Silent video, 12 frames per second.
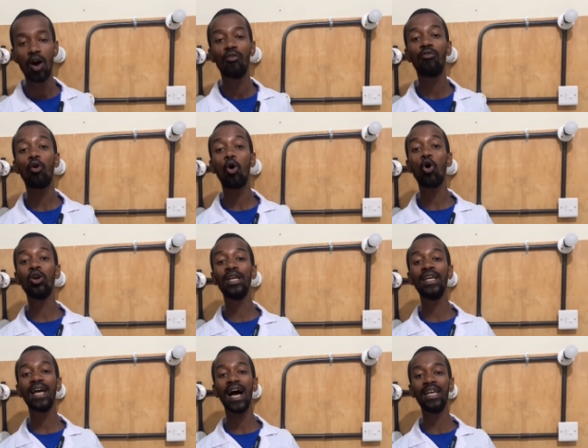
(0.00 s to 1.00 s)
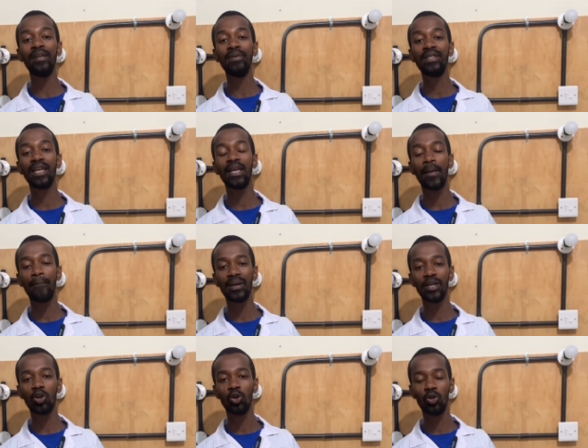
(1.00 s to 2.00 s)
for only a limited
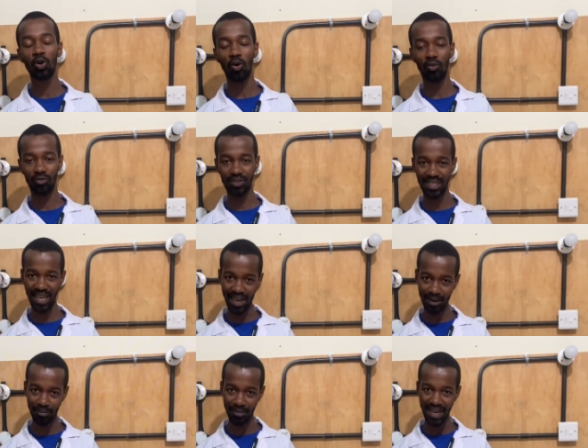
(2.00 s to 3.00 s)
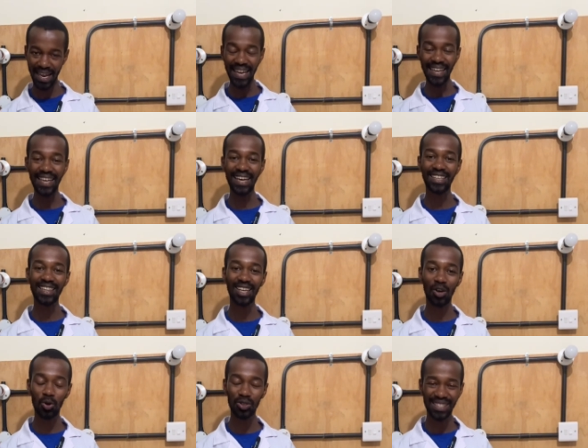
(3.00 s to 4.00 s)
period of time. Get the
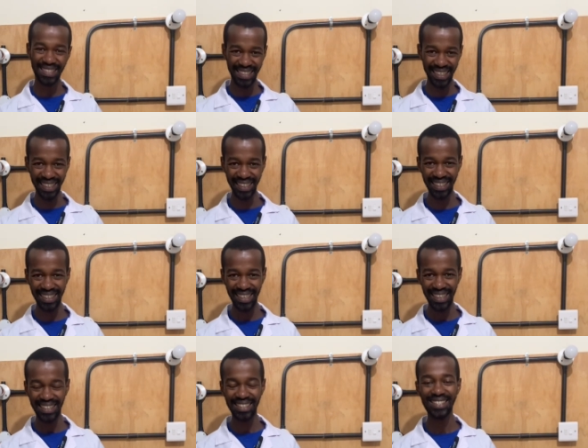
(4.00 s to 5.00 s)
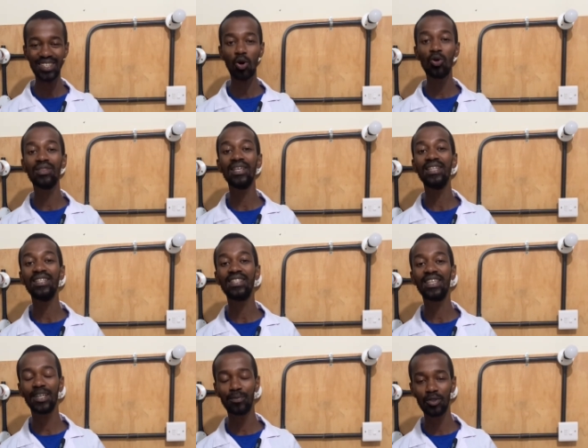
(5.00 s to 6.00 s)
course, the link is on the
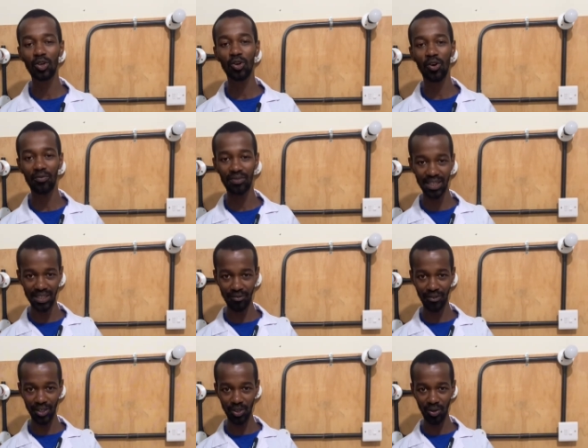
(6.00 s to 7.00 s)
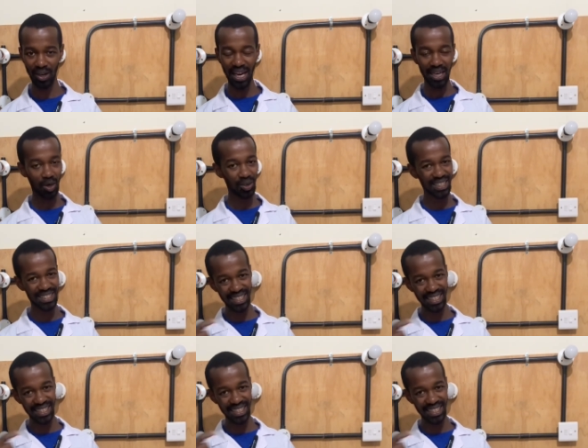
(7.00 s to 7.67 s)
description of this video. Now let's